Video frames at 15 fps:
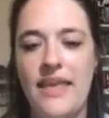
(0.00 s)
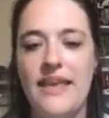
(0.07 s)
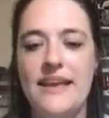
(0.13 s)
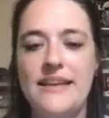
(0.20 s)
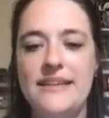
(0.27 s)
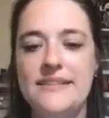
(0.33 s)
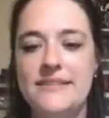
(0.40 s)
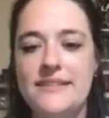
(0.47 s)

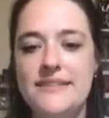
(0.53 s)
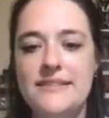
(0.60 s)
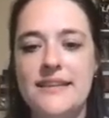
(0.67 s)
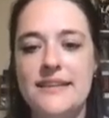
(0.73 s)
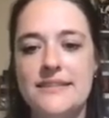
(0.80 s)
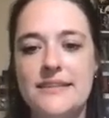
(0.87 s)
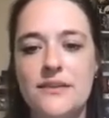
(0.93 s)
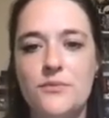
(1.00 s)
In this
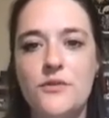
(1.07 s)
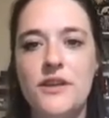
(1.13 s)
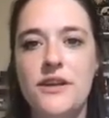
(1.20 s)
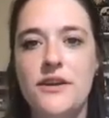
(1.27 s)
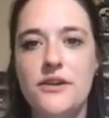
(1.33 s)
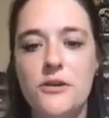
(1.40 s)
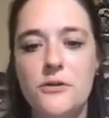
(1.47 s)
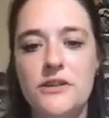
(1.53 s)
lesson, we
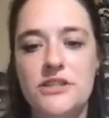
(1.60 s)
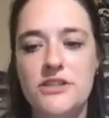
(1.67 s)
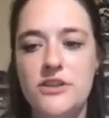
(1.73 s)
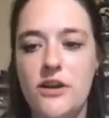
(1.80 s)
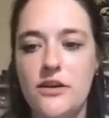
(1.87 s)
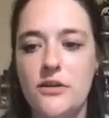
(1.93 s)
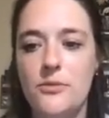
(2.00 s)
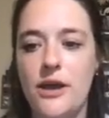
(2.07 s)
are going to
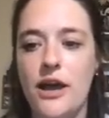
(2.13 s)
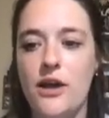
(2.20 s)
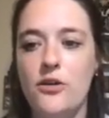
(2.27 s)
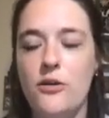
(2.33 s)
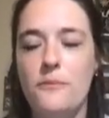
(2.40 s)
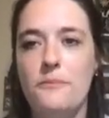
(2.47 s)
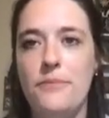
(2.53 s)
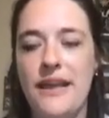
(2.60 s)
talk
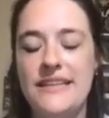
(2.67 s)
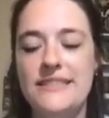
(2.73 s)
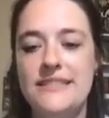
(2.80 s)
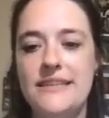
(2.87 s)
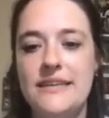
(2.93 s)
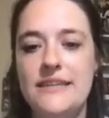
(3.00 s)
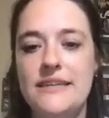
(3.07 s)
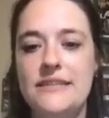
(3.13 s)
about
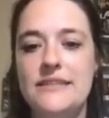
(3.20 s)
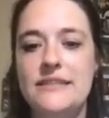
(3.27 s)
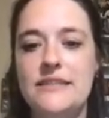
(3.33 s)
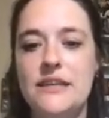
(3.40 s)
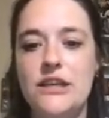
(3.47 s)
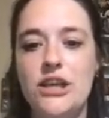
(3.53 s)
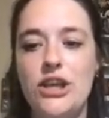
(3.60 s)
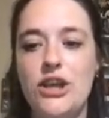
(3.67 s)
basic
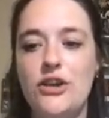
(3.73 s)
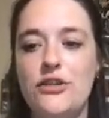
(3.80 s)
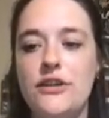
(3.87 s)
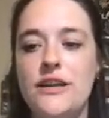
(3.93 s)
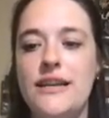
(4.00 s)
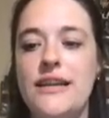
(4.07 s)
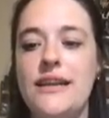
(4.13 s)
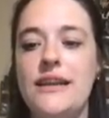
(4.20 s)

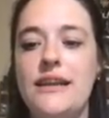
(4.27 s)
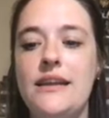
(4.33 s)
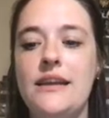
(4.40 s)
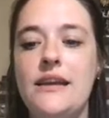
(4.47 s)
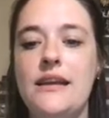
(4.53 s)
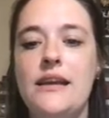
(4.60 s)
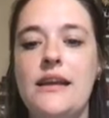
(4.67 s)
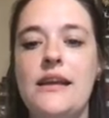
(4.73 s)

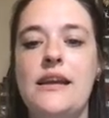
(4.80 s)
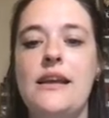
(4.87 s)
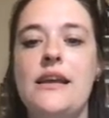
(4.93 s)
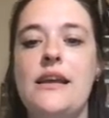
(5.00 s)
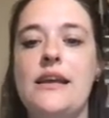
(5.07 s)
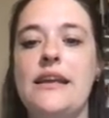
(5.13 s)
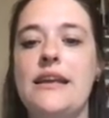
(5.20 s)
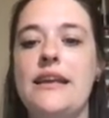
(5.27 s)
security
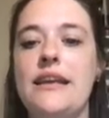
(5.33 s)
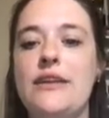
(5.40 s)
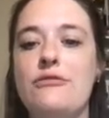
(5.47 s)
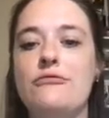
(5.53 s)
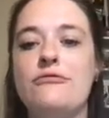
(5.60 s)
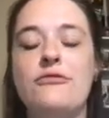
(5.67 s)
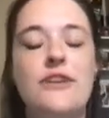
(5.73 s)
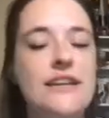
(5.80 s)

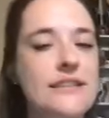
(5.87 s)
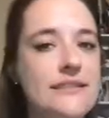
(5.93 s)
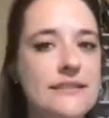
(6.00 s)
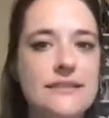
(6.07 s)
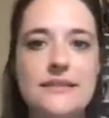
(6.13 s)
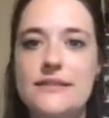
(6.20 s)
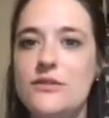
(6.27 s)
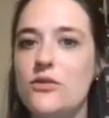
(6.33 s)

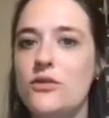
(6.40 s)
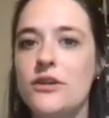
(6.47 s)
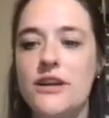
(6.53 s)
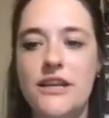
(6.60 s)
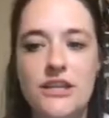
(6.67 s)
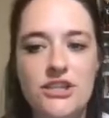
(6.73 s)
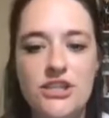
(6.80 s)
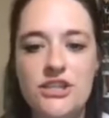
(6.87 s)
risks or
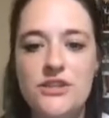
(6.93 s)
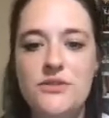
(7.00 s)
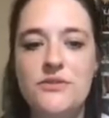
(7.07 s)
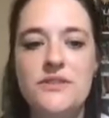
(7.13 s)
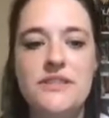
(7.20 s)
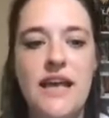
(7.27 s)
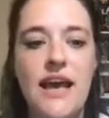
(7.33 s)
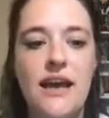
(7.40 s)

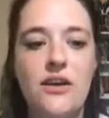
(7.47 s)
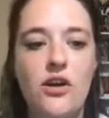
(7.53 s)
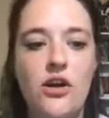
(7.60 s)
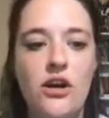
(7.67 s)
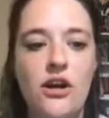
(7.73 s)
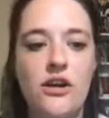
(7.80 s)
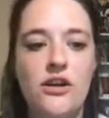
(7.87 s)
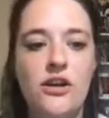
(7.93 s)
issues that
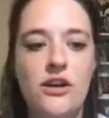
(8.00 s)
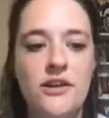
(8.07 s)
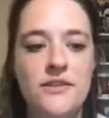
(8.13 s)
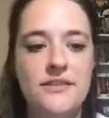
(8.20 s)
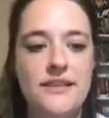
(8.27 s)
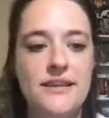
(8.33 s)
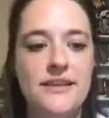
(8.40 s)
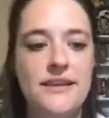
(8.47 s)
are
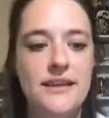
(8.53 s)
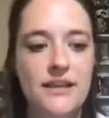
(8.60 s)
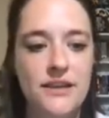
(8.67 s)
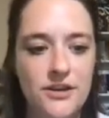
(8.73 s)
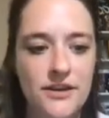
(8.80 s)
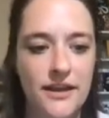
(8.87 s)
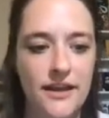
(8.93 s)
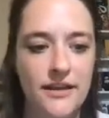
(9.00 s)
on the internet,